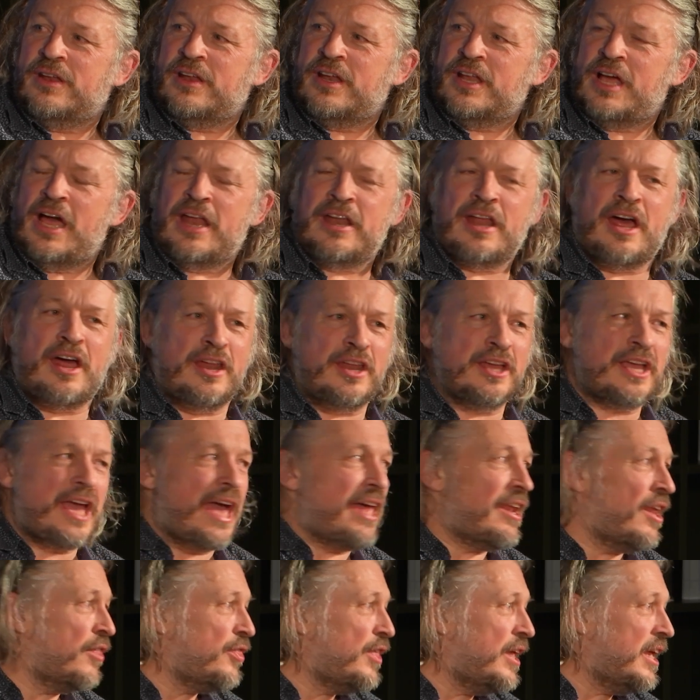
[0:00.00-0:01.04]
And
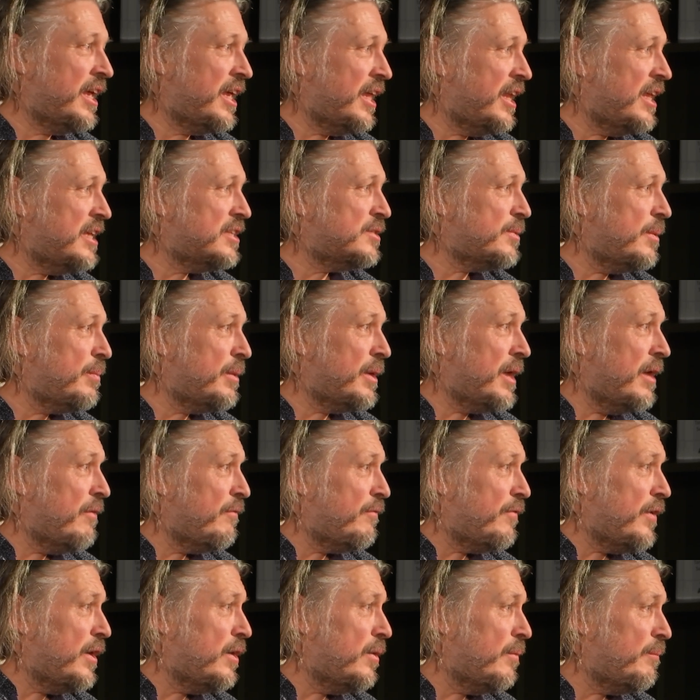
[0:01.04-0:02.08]
again, I think it is
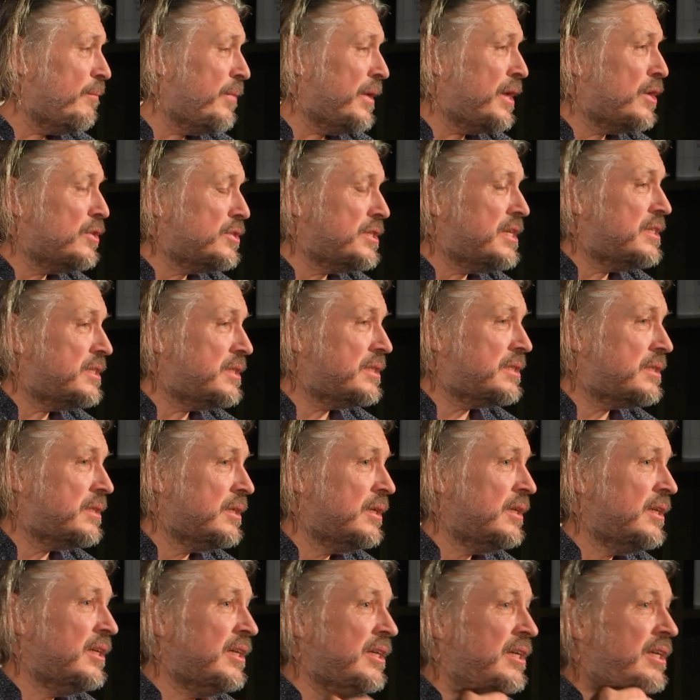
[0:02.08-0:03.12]
because
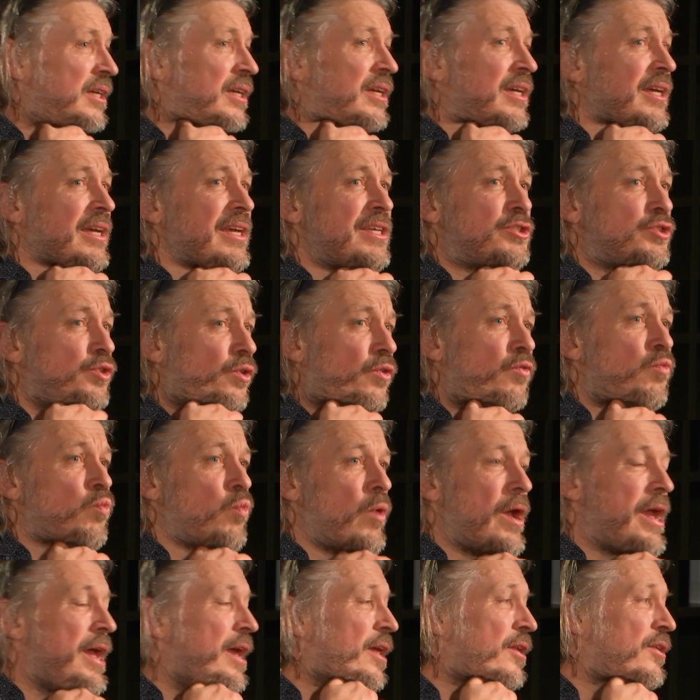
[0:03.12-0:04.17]
it's sort of
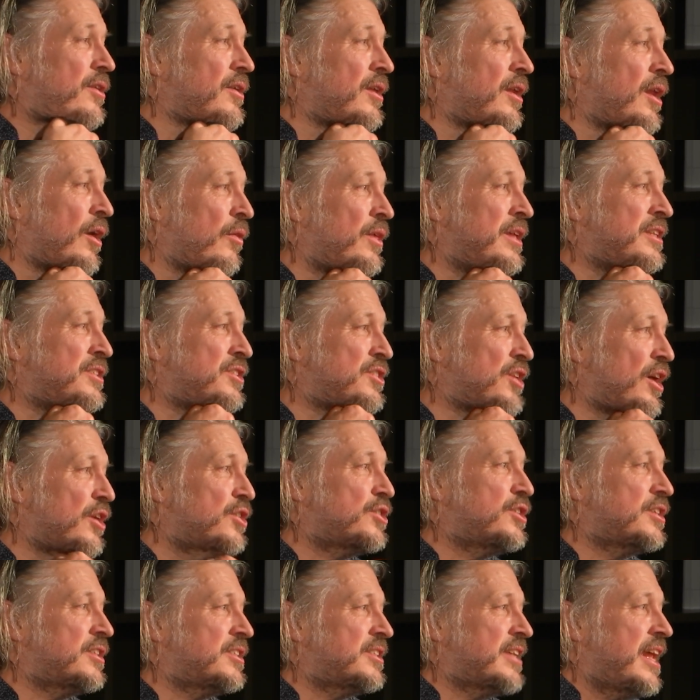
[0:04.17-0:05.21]
weird. You know, it's
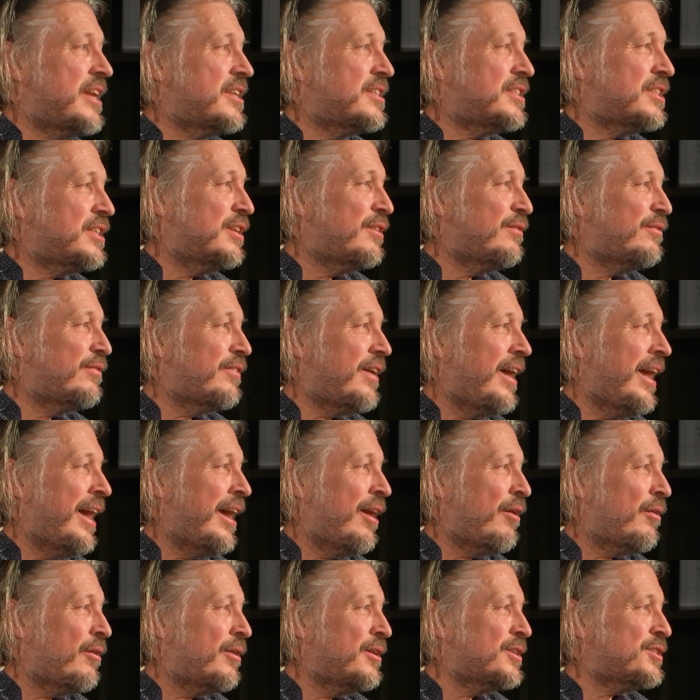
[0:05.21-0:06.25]
such a sensitive
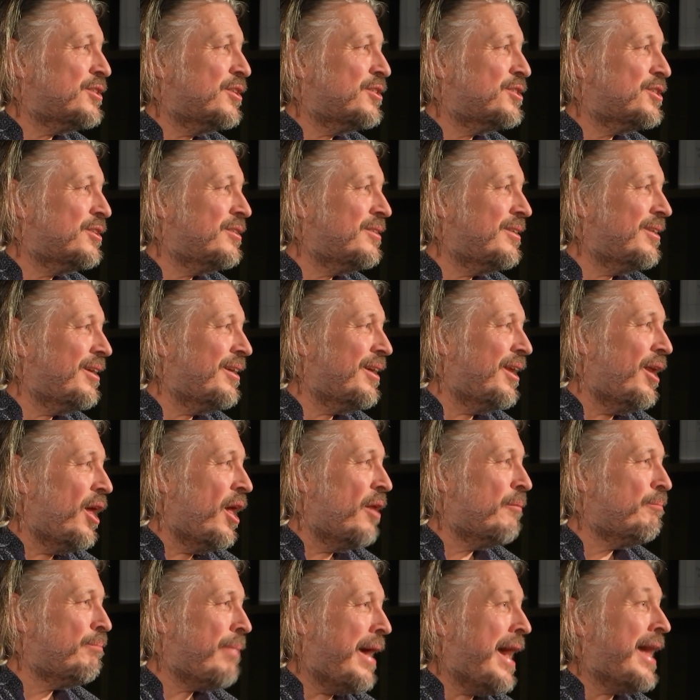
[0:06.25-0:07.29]
area. It's such a
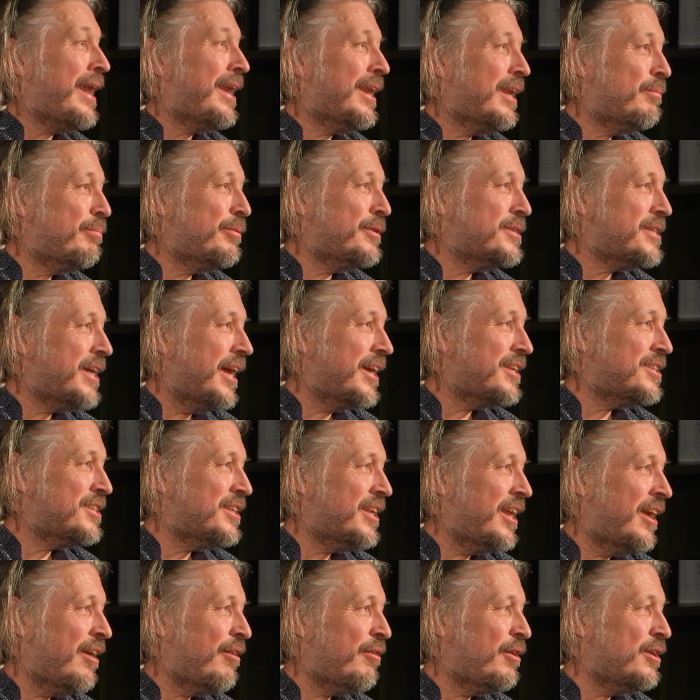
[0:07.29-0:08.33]
badly protected
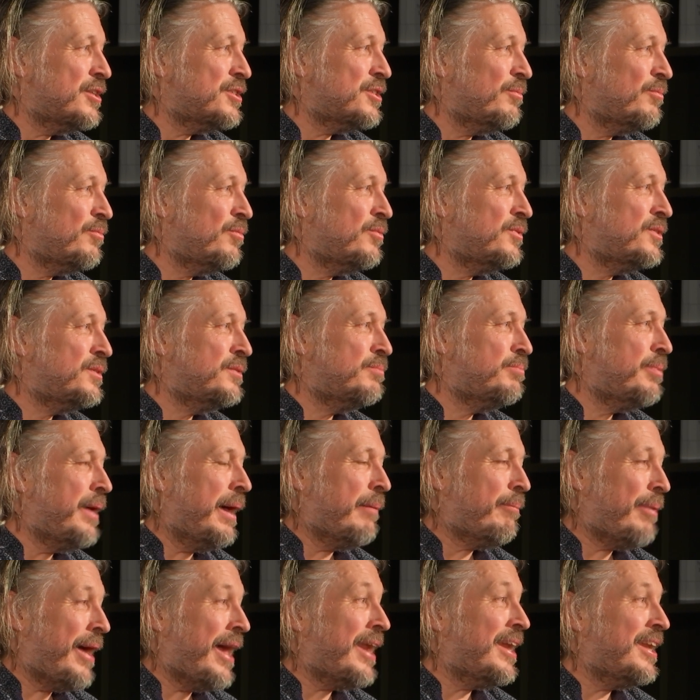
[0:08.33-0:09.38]
area. It's a
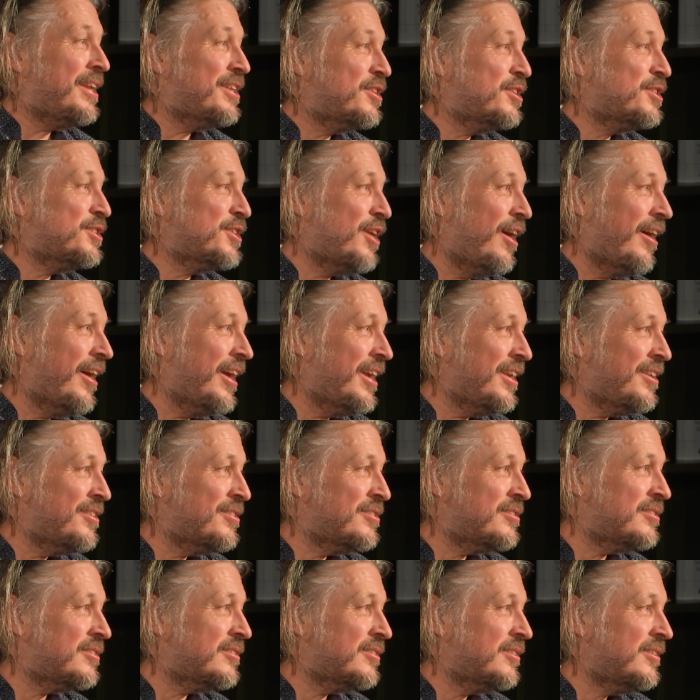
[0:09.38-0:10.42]
badly
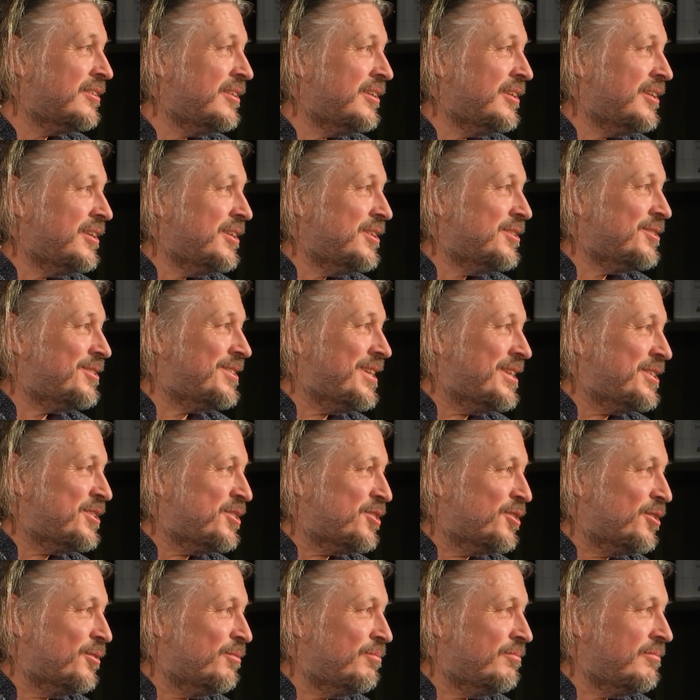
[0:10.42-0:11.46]
designed
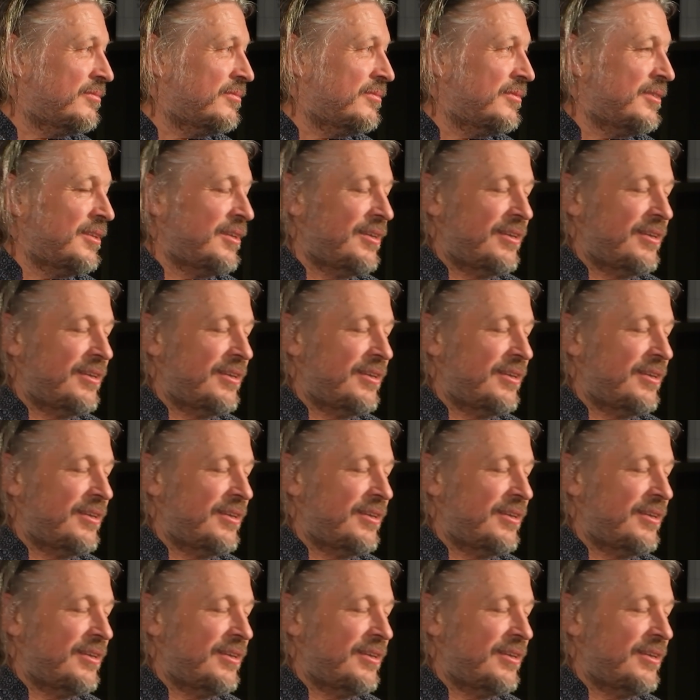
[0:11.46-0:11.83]
system.